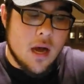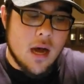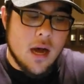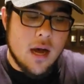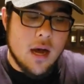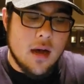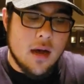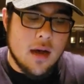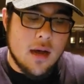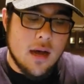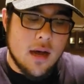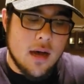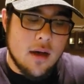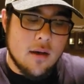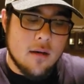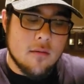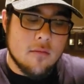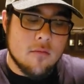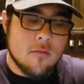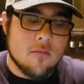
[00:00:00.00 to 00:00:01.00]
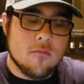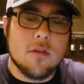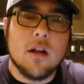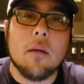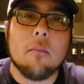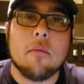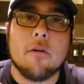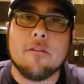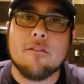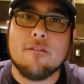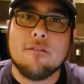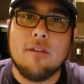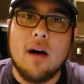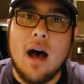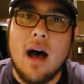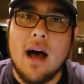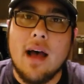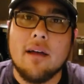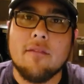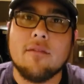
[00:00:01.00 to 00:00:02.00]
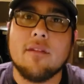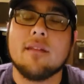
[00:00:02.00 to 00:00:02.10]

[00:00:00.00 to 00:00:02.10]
Uh, uh, number five,